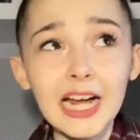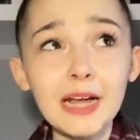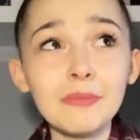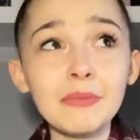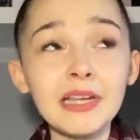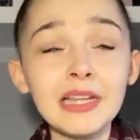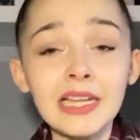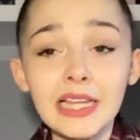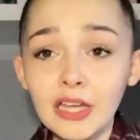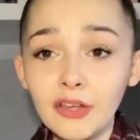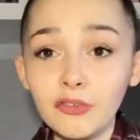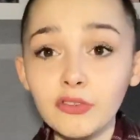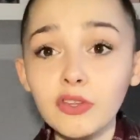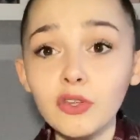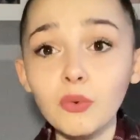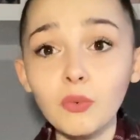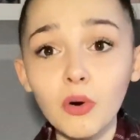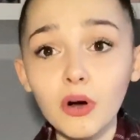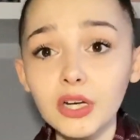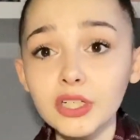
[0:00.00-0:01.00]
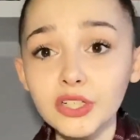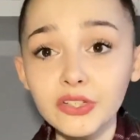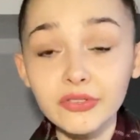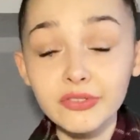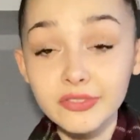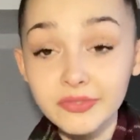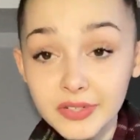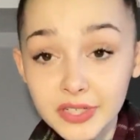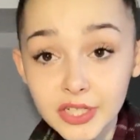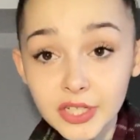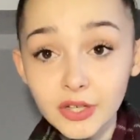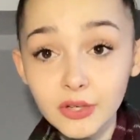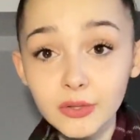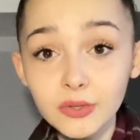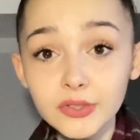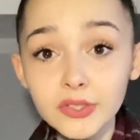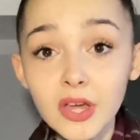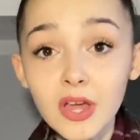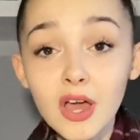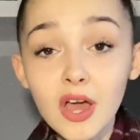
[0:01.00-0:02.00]
I mean, if you watch those
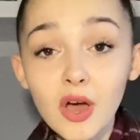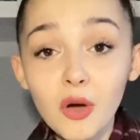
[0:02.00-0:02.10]
videos,